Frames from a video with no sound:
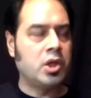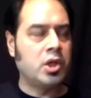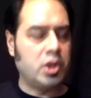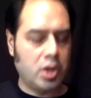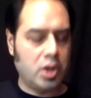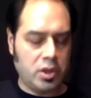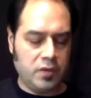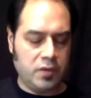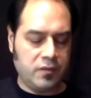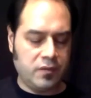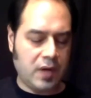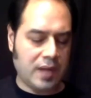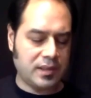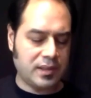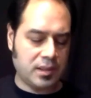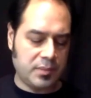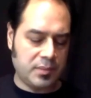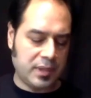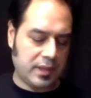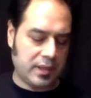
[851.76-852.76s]
you've got
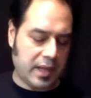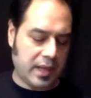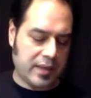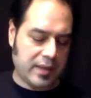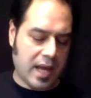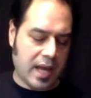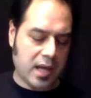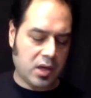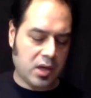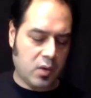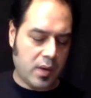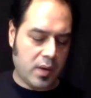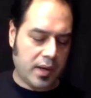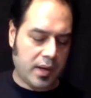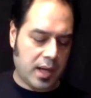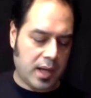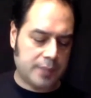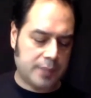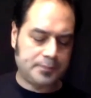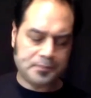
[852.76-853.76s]
something like that going
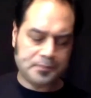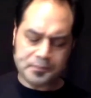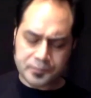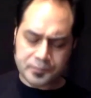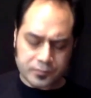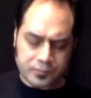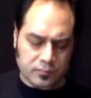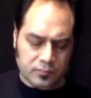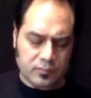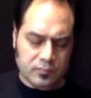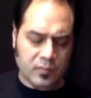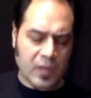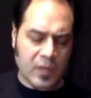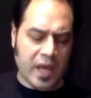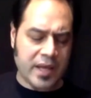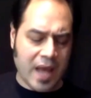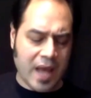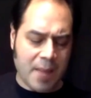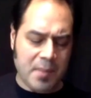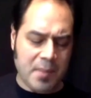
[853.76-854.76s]
on,
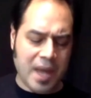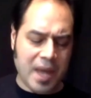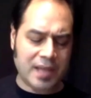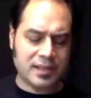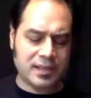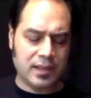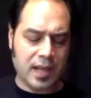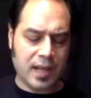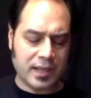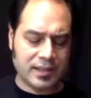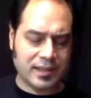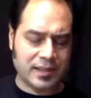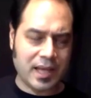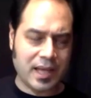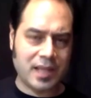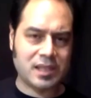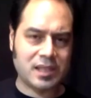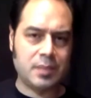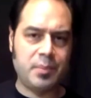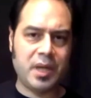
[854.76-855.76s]
and that makes a lot of
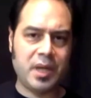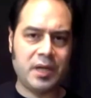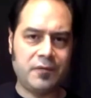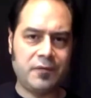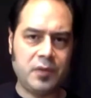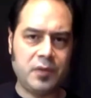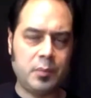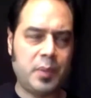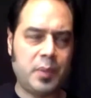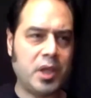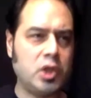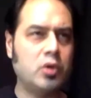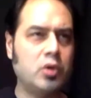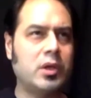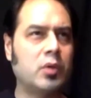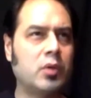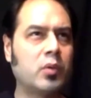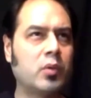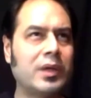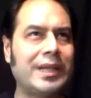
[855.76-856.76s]
sense. But you
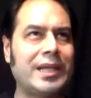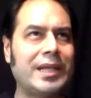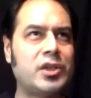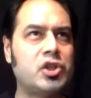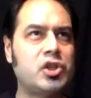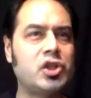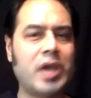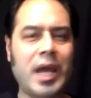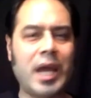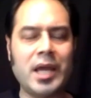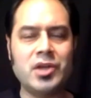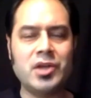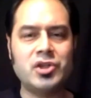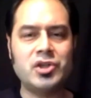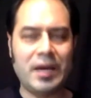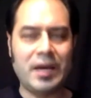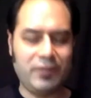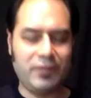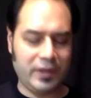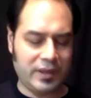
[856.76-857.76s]
can really change
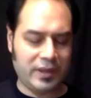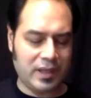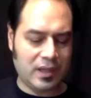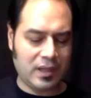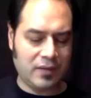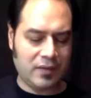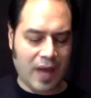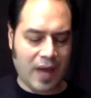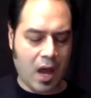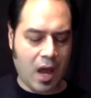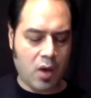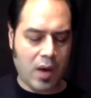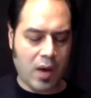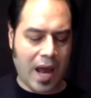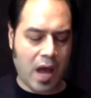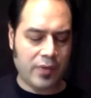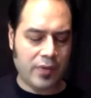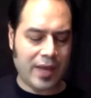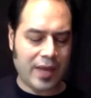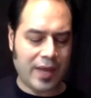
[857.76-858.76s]
everything of
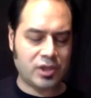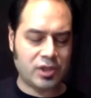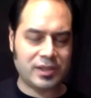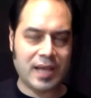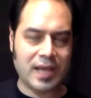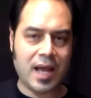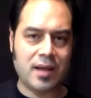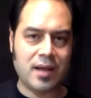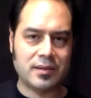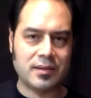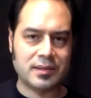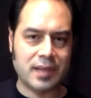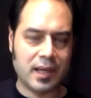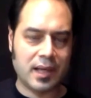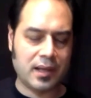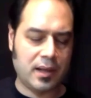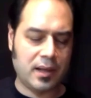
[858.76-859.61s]
how that sounds. Like